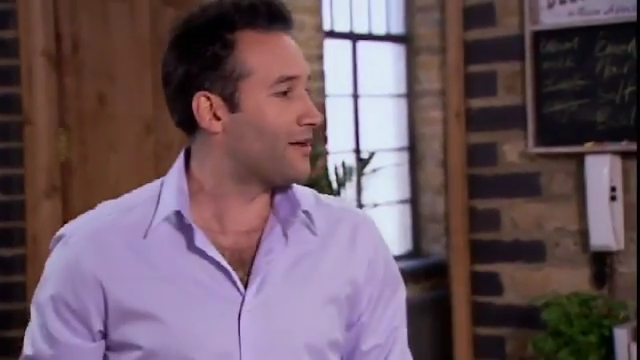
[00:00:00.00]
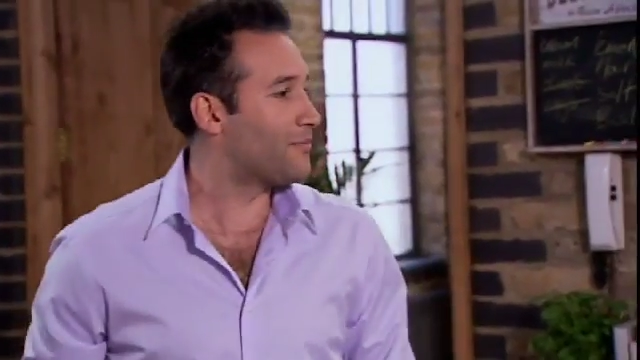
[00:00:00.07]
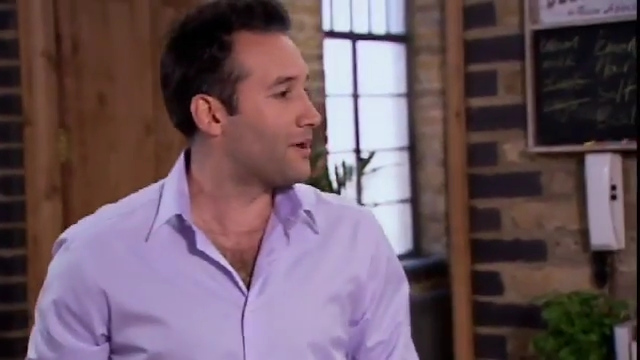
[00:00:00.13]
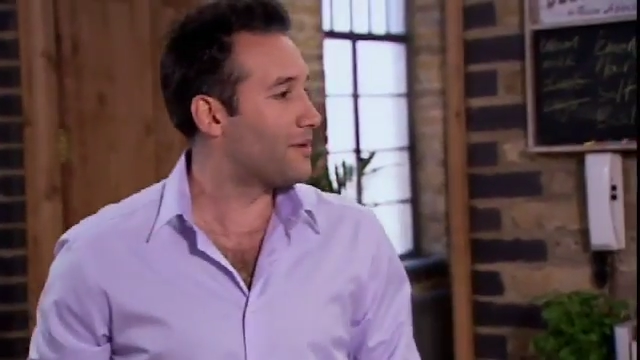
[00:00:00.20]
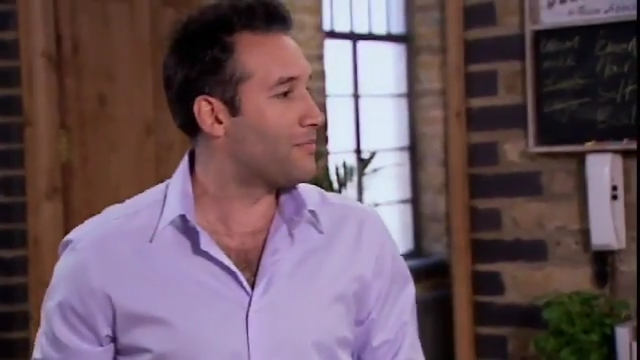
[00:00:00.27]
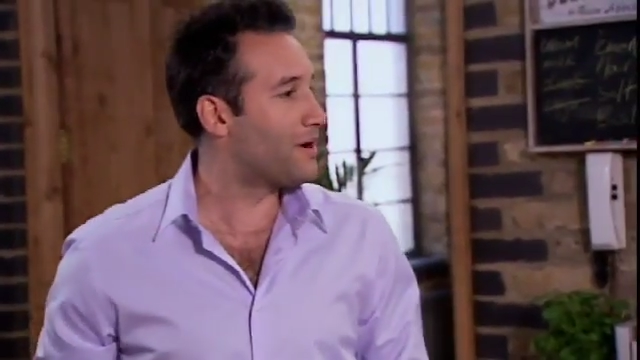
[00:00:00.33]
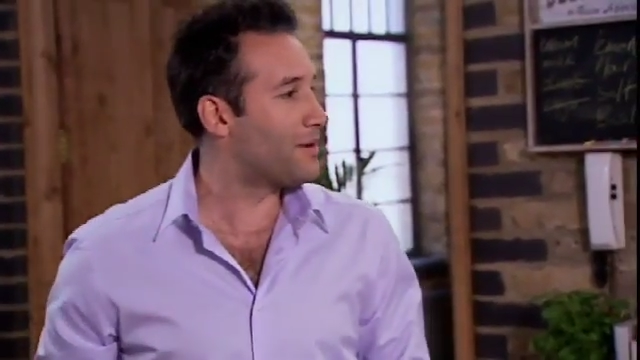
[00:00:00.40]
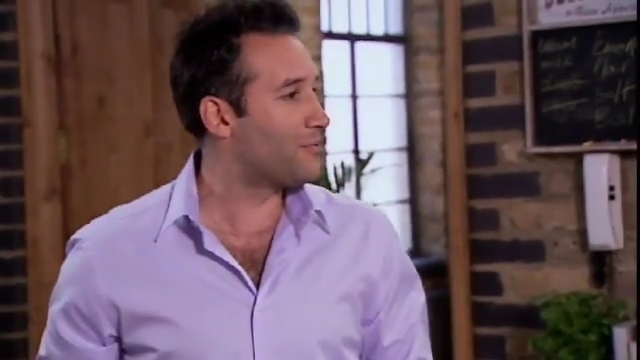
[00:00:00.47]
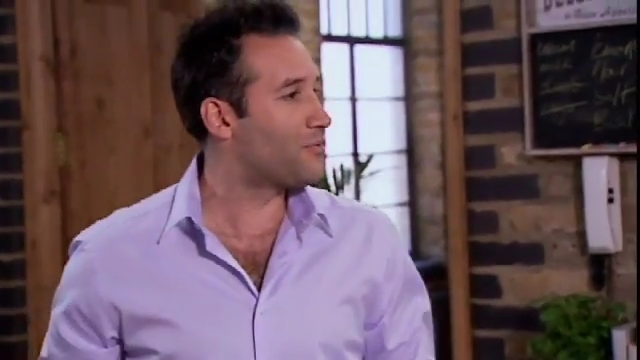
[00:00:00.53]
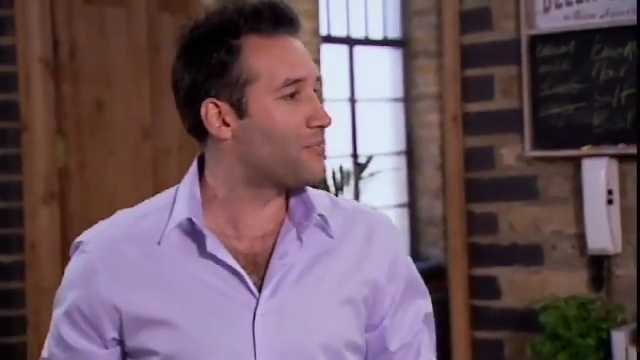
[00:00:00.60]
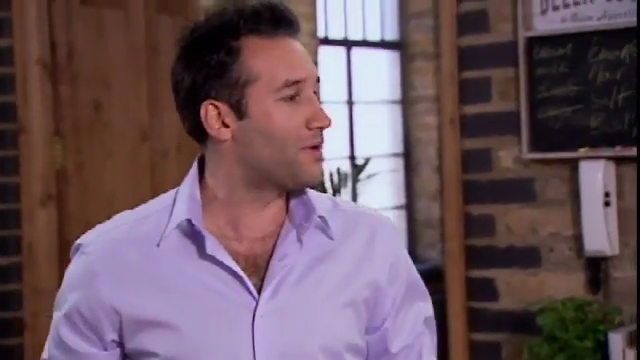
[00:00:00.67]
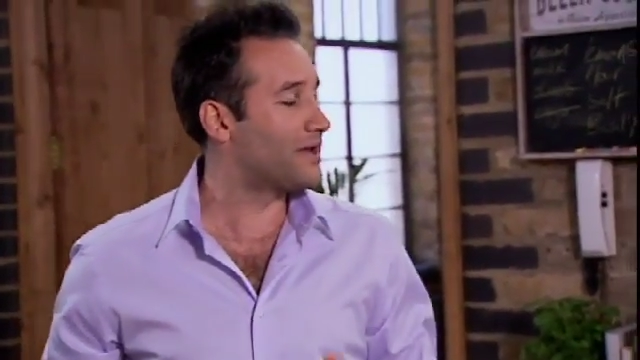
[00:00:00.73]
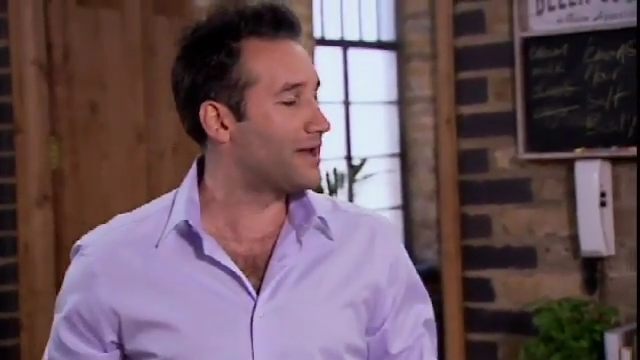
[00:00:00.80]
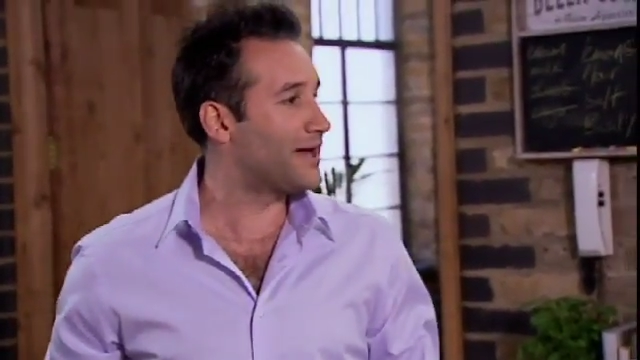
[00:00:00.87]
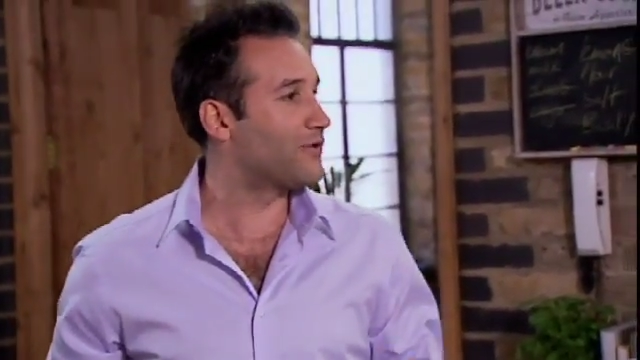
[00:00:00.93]
my mum or
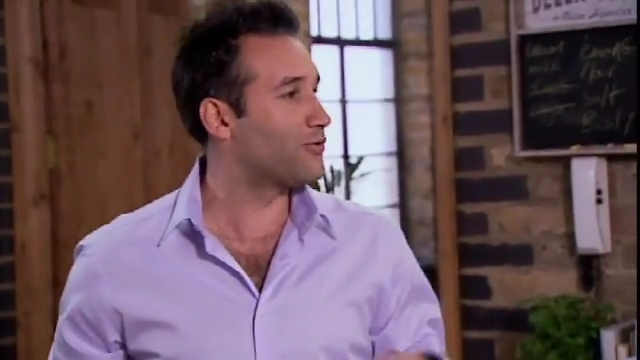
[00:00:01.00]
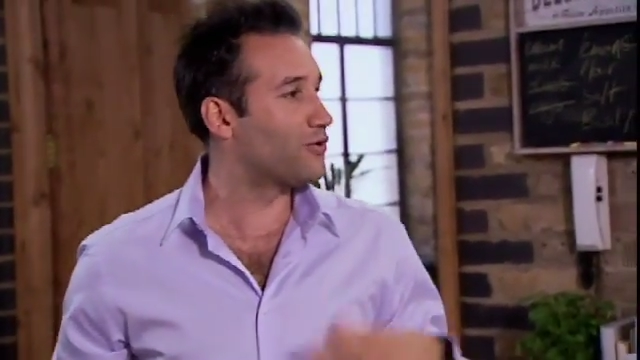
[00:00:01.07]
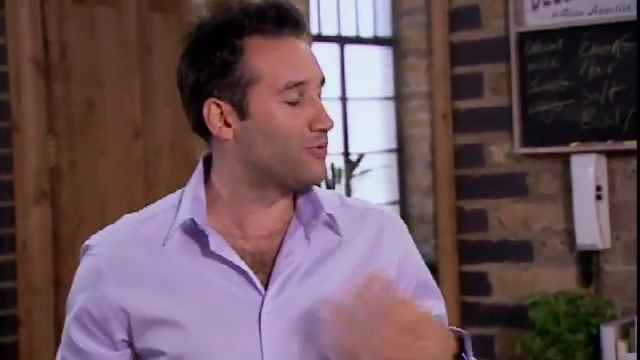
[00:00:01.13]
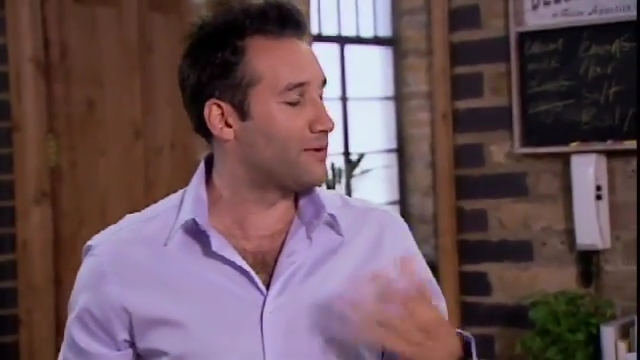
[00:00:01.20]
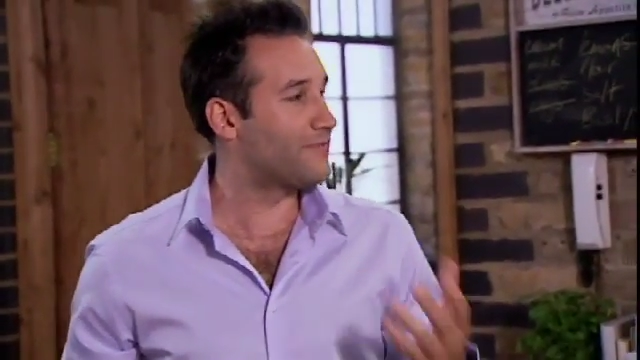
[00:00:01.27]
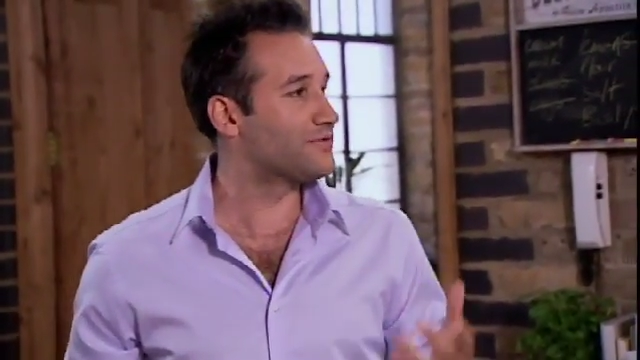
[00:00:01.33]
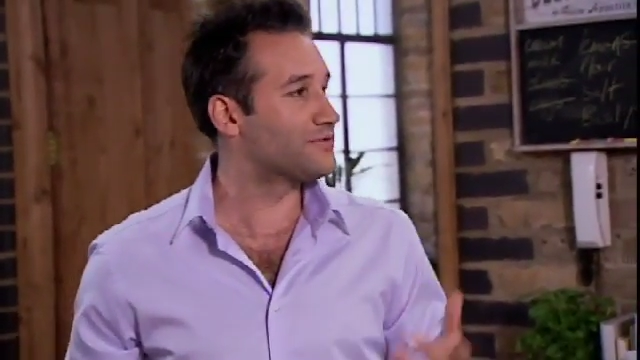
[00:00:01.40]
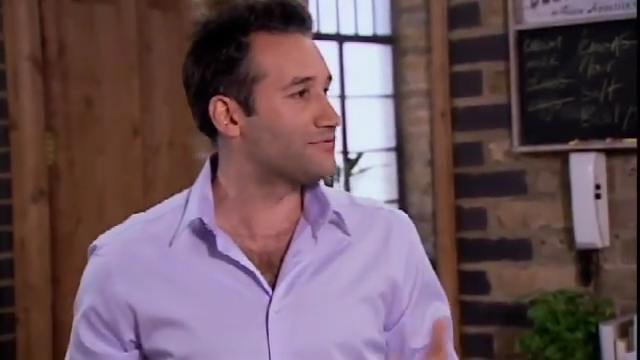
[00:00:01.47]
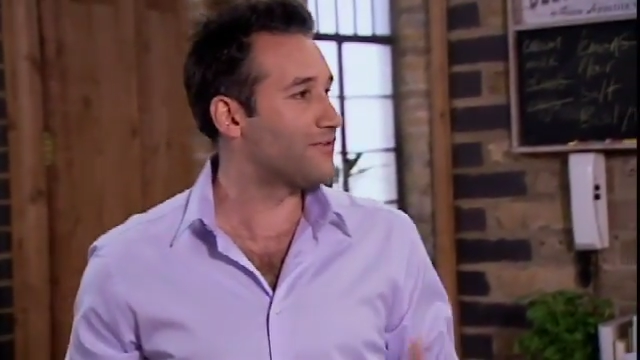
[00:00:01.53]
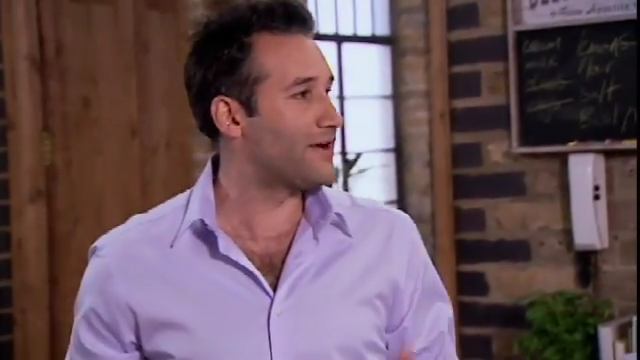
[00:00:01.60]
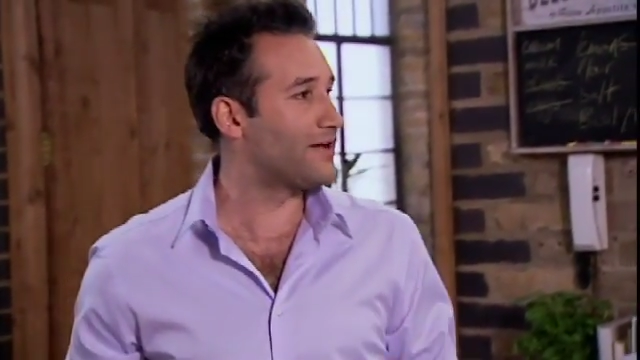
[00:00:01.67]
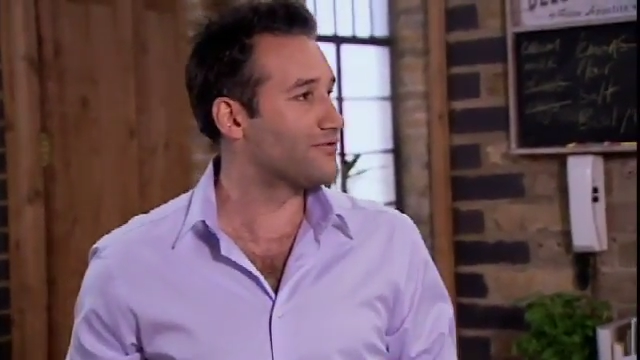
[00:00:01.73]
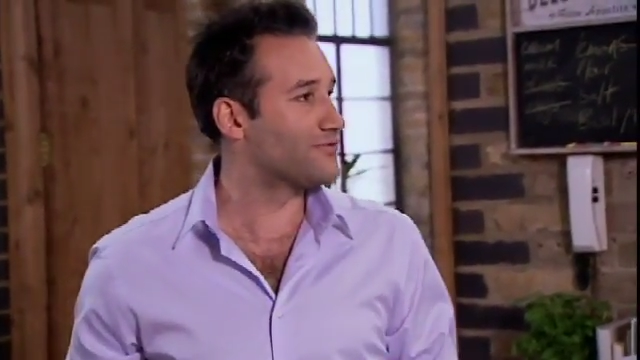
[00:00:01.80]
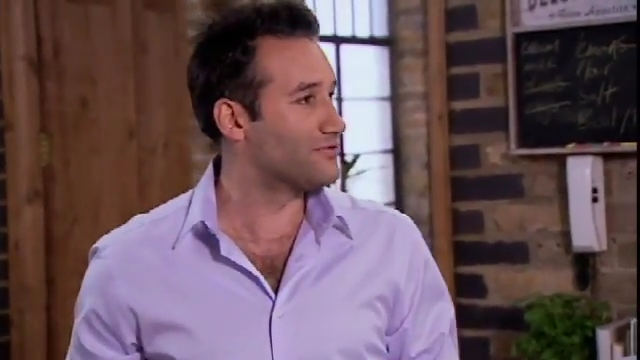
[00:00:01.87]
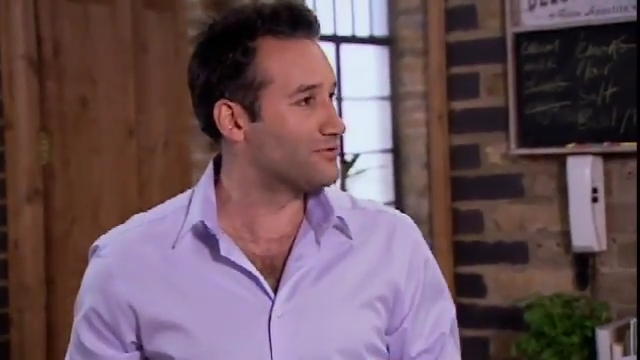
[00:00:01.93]
my nan or whoever's
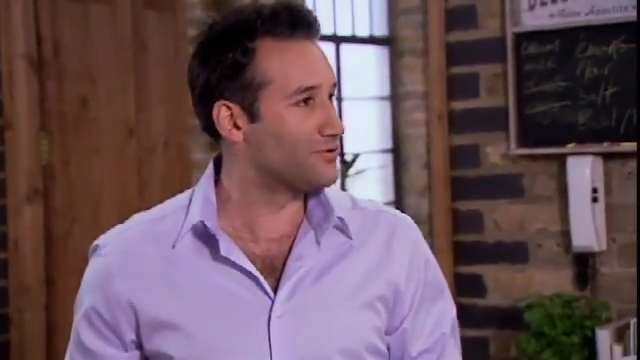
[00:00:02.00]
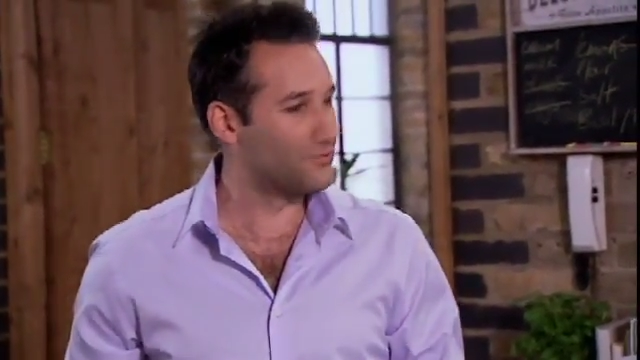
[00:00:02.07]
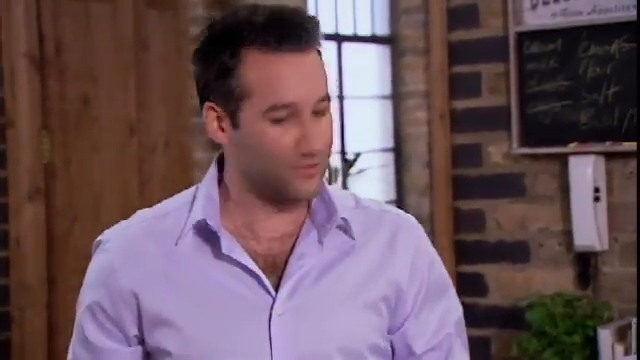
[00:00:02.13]
around to do